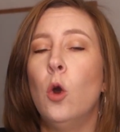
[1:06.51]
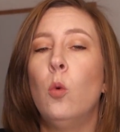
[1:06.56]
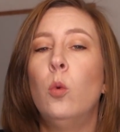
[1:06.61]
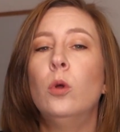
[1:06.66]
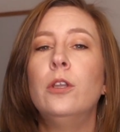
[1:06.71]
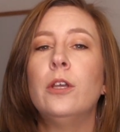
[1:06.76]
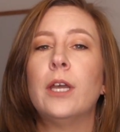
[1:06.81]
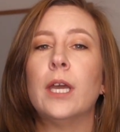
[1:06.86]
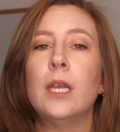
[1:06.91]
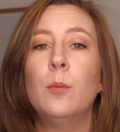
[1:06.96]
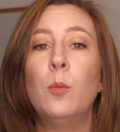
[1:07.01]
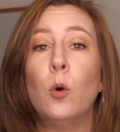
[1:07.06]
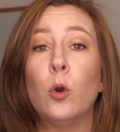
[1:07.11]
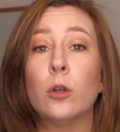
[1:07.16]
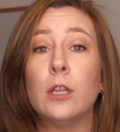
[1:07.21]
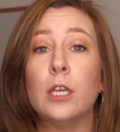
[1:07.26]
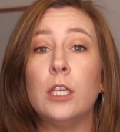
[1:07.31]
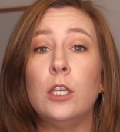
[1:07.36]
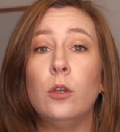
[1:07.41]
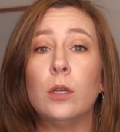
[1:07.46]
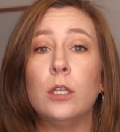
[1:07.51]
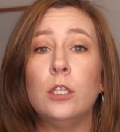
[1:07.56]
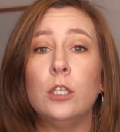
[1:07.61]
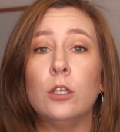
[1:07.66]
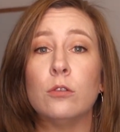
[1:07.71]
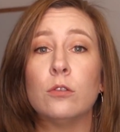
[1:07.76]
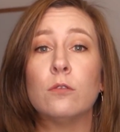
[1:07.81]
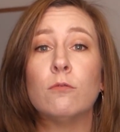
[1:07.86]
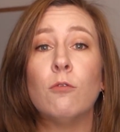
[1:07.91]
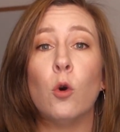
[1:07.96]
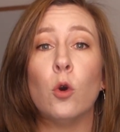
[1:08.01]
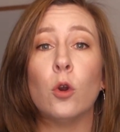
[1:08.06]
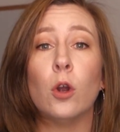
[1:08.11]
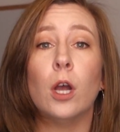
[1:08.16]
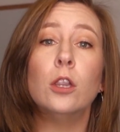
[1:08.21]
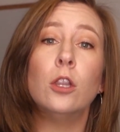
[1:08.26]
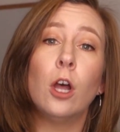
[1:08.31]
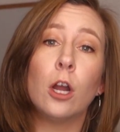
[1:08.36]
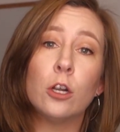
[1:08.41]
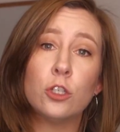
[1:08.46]
We'll look at a board that you can use for
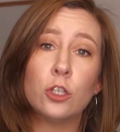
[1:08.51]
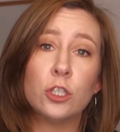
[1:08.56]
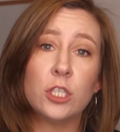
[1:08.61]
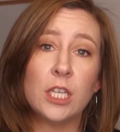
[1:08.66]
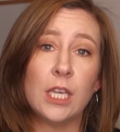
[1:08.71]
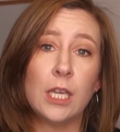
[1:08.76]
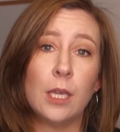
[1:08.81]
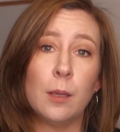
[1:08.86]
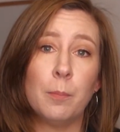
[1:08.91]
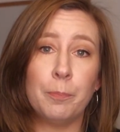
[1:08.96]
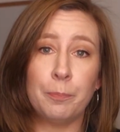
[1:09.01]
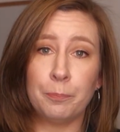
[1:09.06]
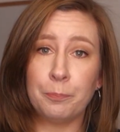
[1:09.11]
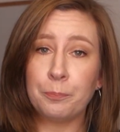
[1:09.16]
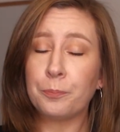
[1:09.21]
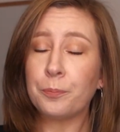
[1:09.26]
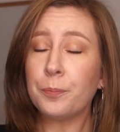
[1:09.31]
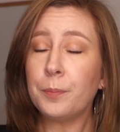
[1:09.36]
a larger team,